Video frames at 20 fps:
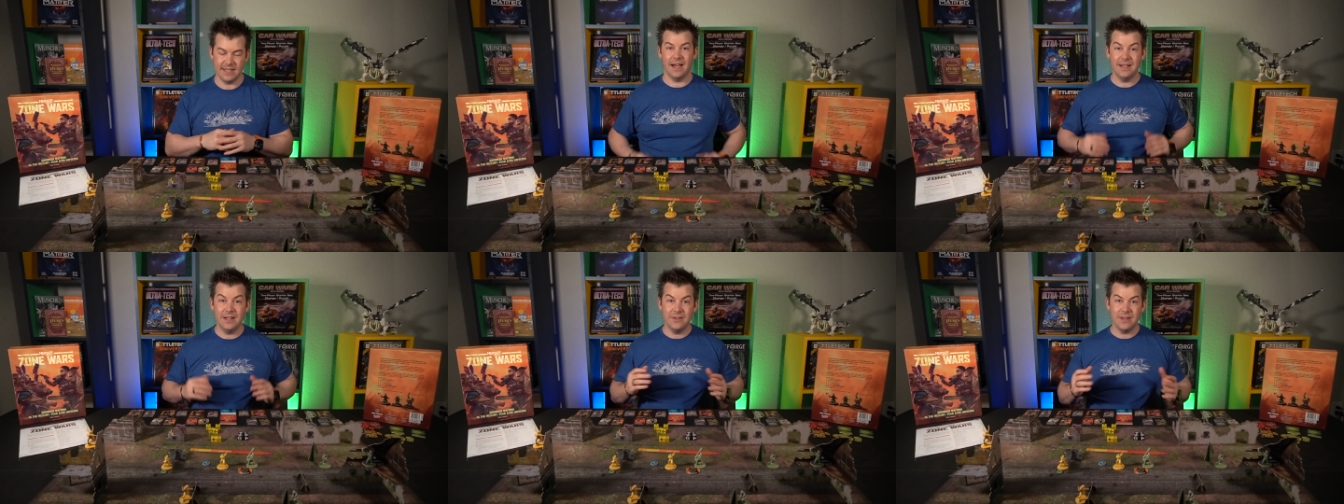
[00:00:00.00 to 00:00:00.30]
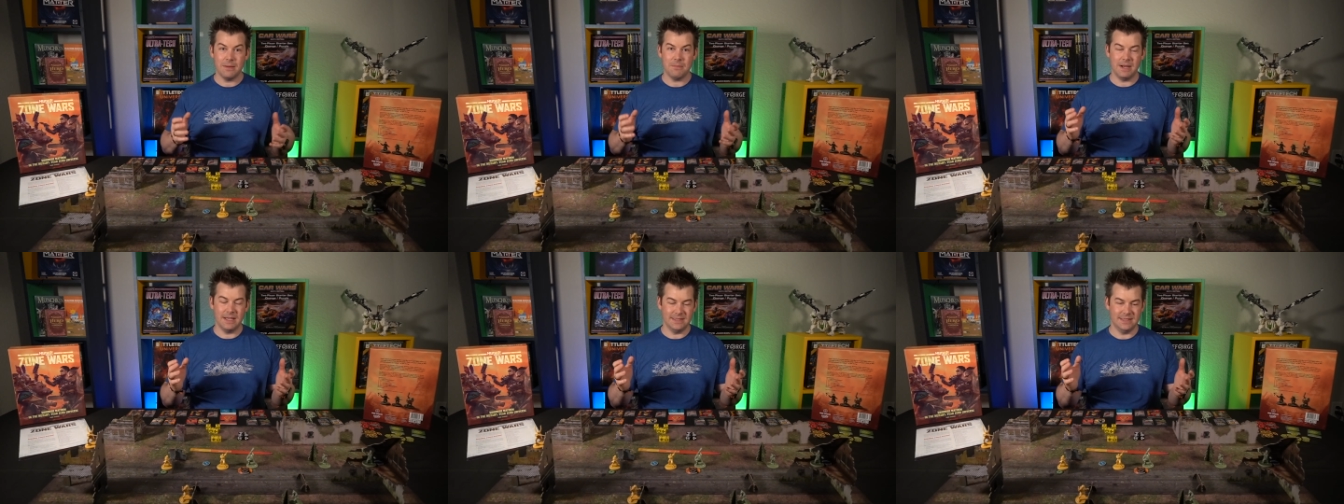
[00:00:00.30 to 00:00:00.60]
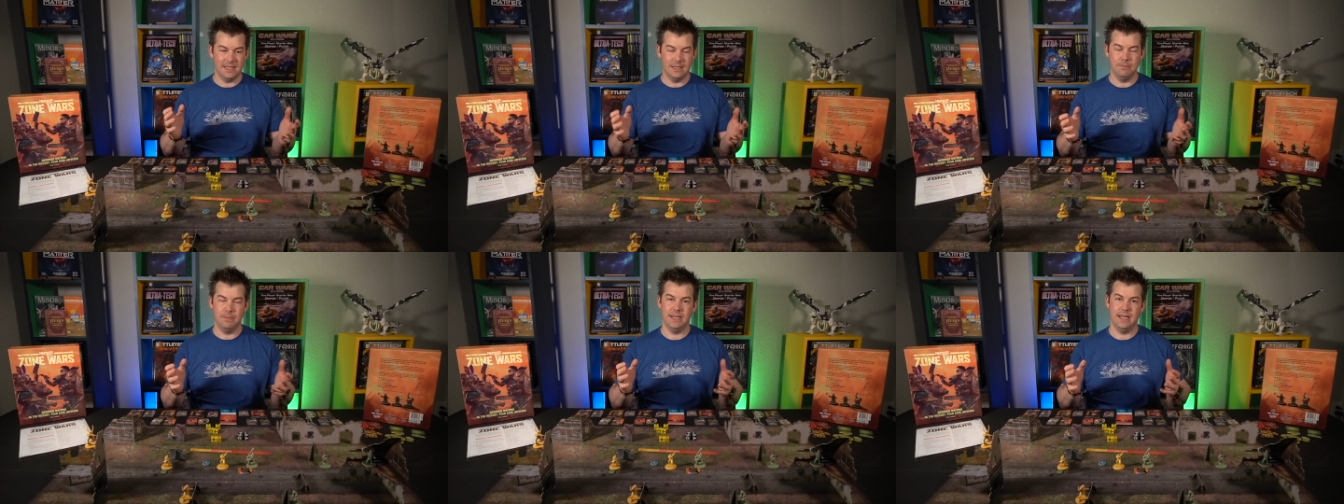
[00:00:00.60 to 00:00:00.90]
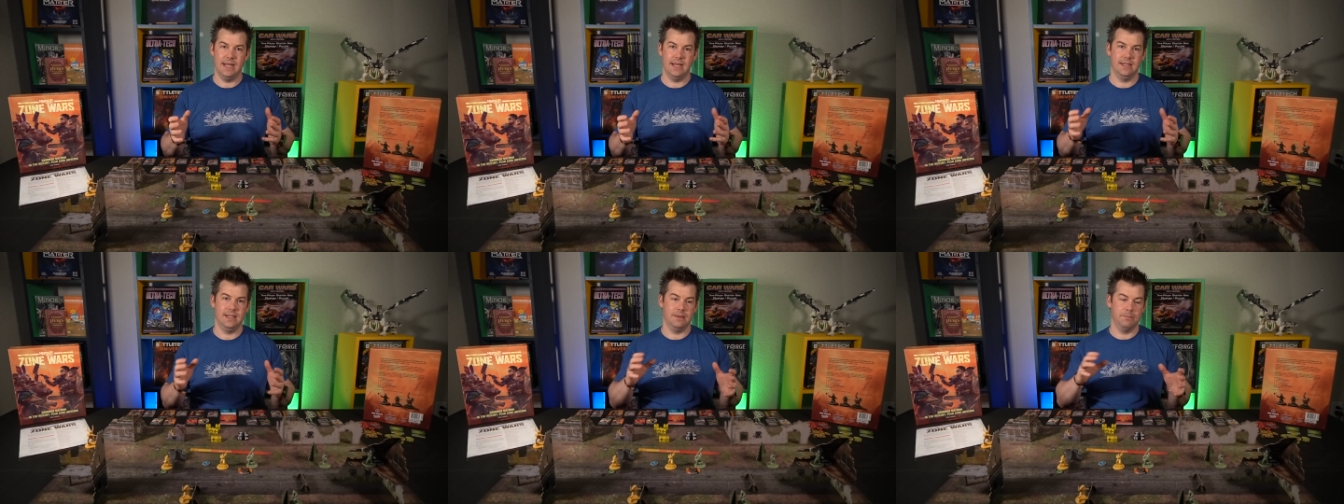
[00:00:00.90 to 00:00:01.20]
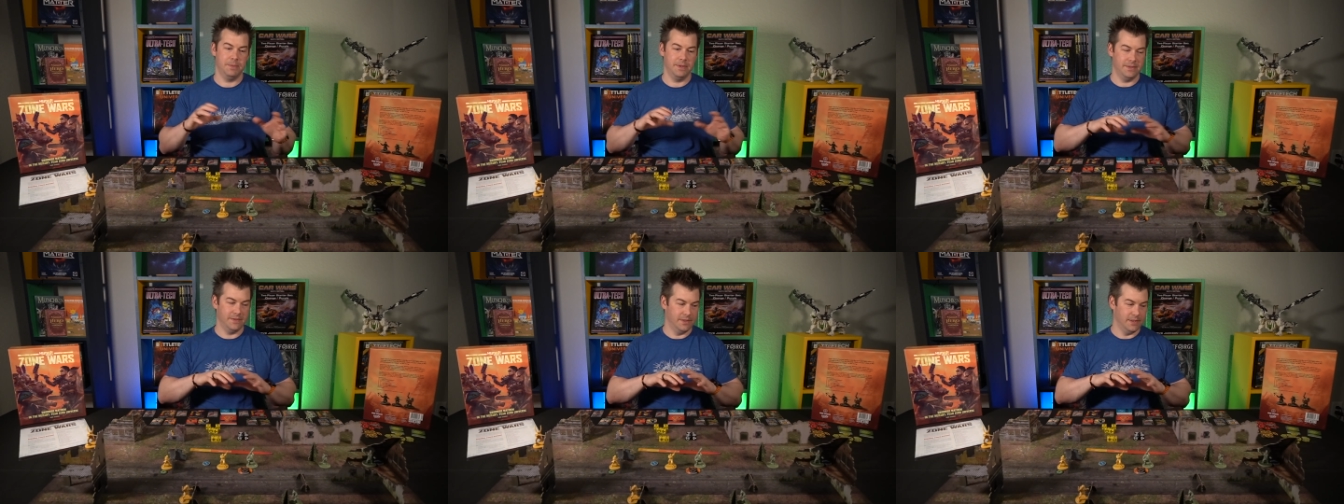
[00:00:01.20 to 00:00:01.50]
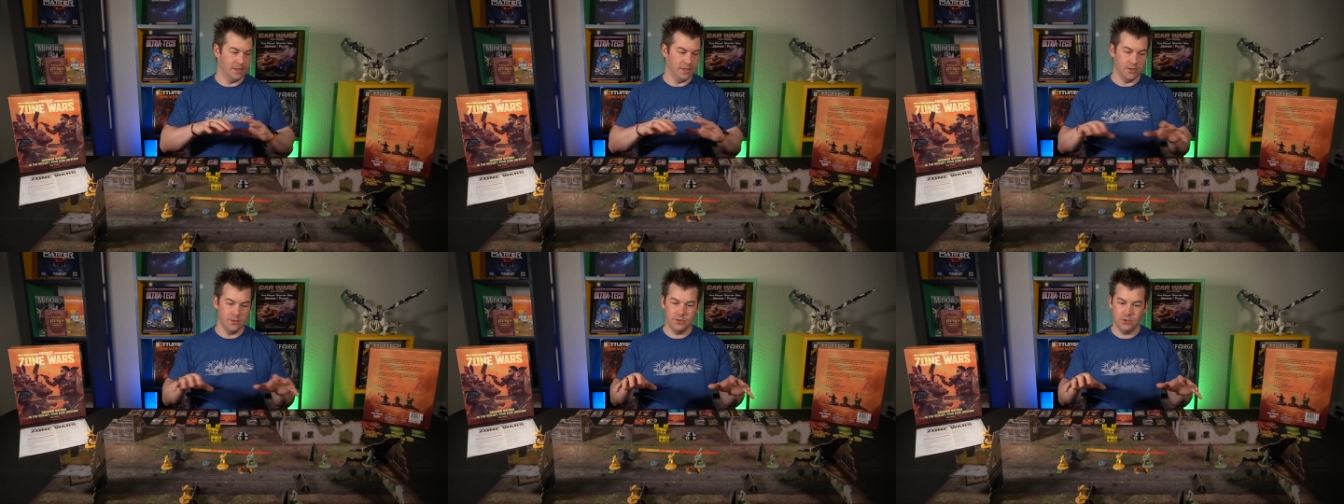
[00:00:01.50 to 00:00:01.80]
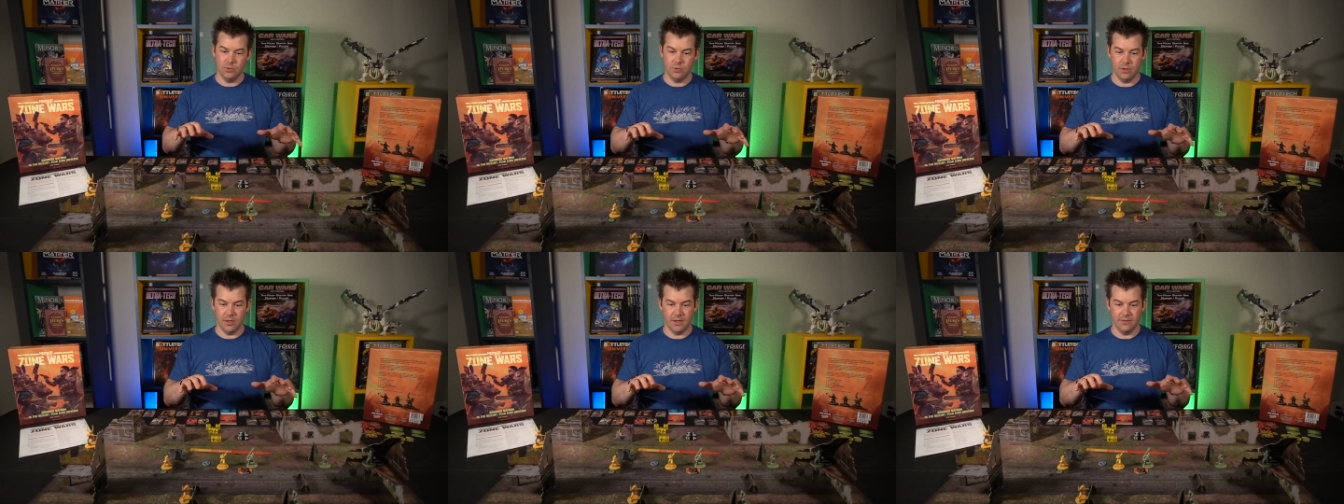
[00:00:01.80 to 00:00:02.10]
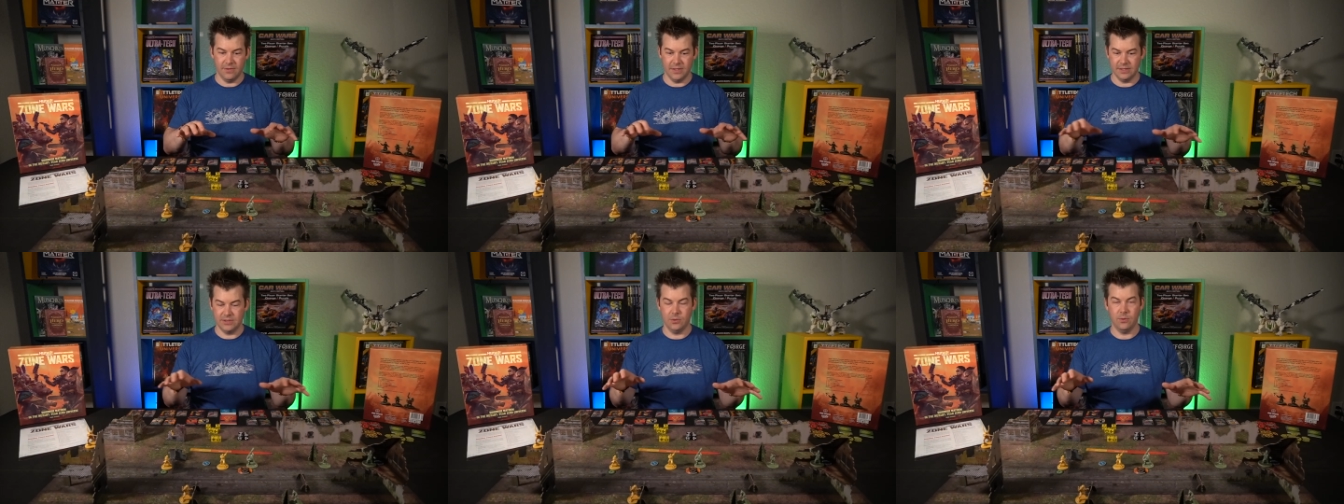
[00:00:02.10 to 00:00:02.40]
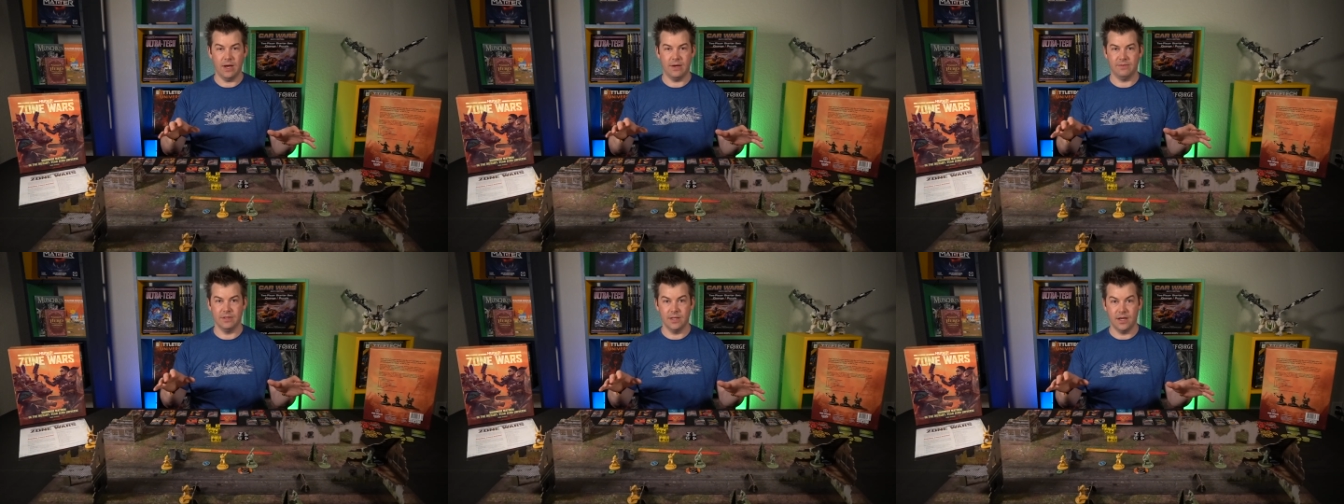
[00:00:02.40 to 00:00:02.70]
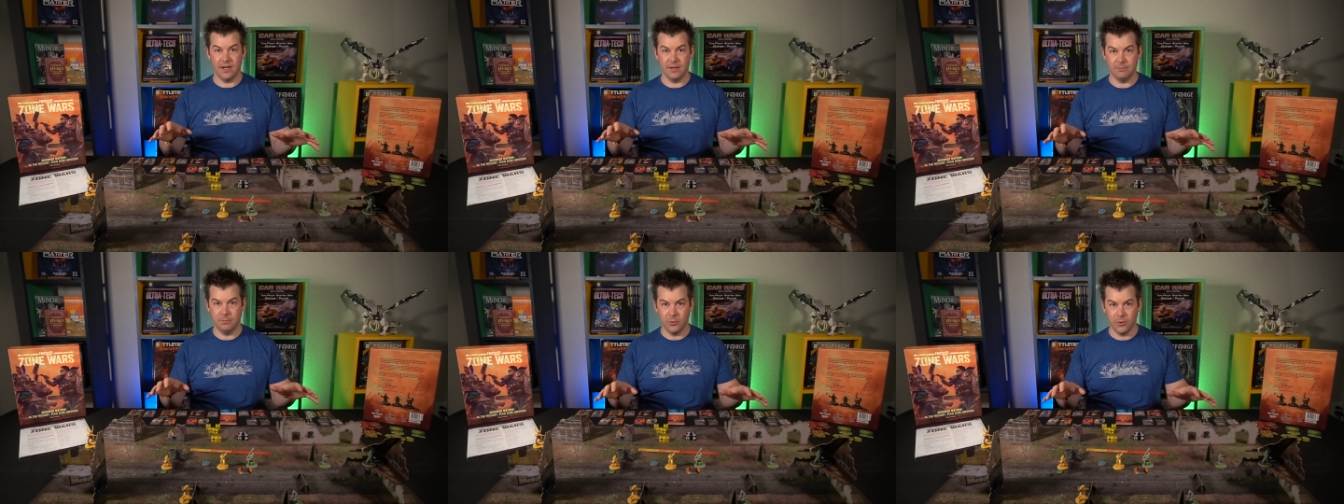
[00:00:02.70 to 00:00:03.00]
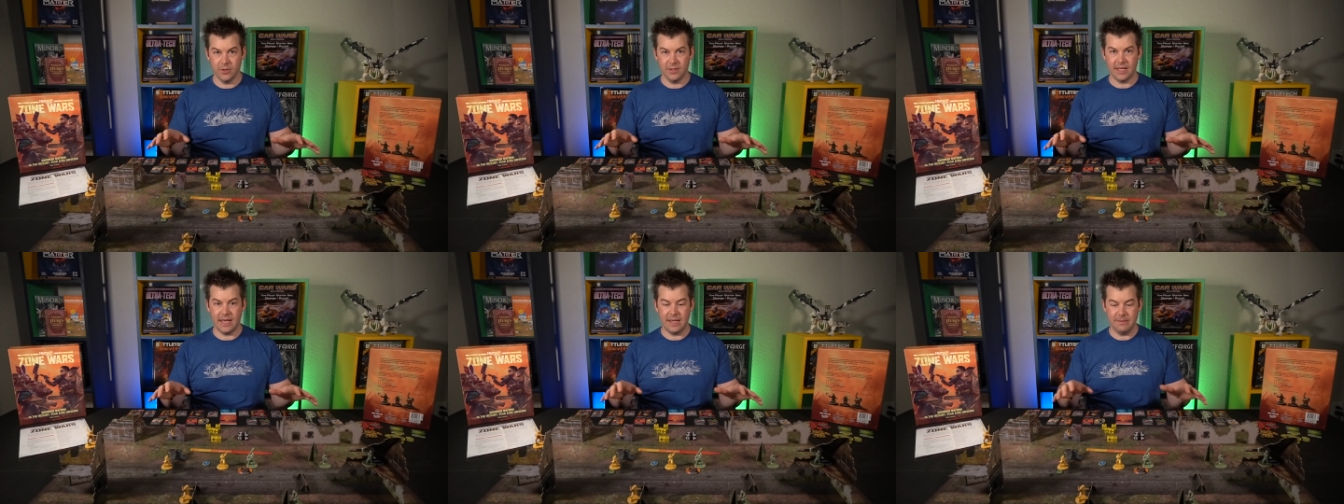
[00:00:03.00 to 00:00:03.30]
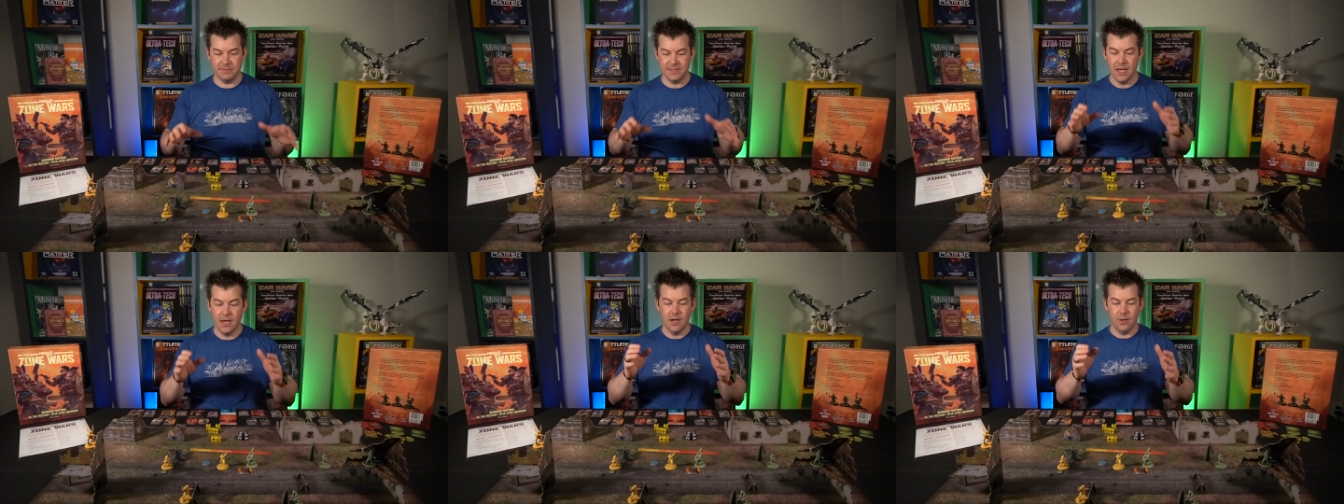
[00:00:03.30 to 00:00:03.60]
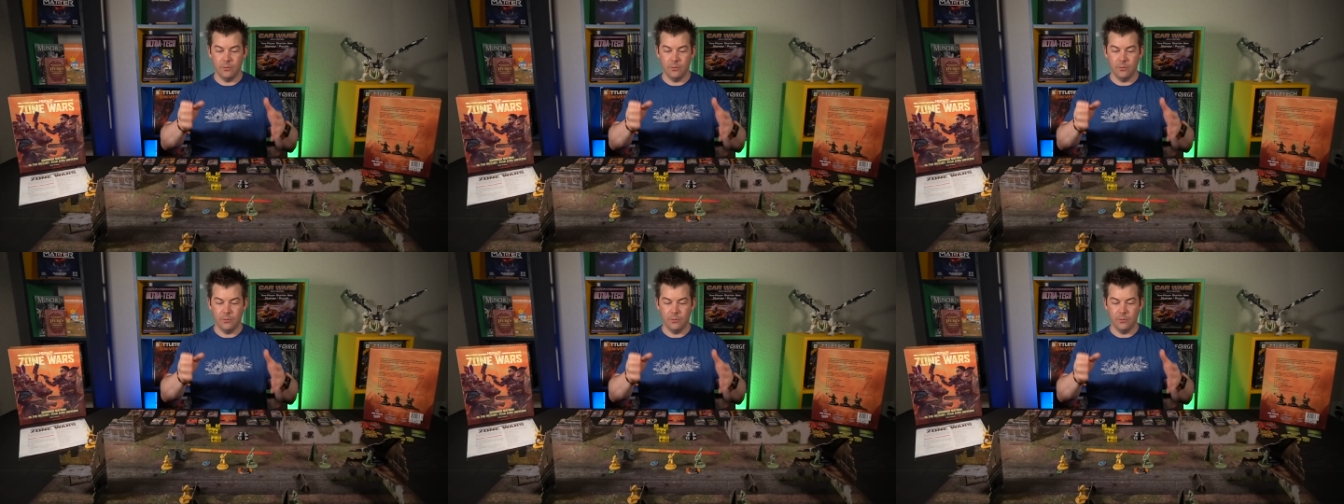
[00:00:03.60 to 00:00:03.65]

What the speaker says: I know that might seem pedantic, but to those of us who have a lot of board games,